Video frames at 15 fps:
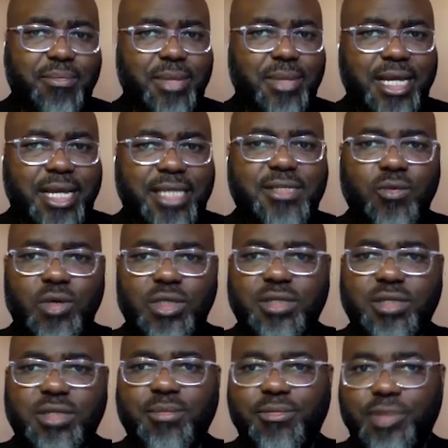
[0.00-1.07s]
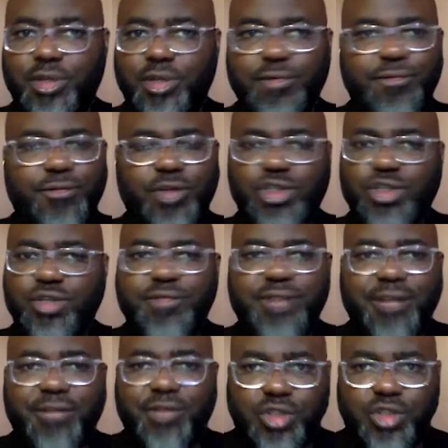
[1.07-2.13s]
Maersk was a you know
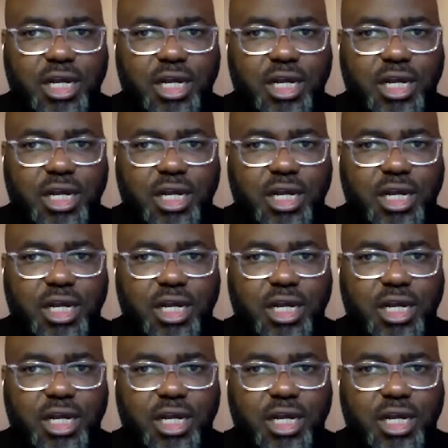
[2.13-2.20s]
Fortune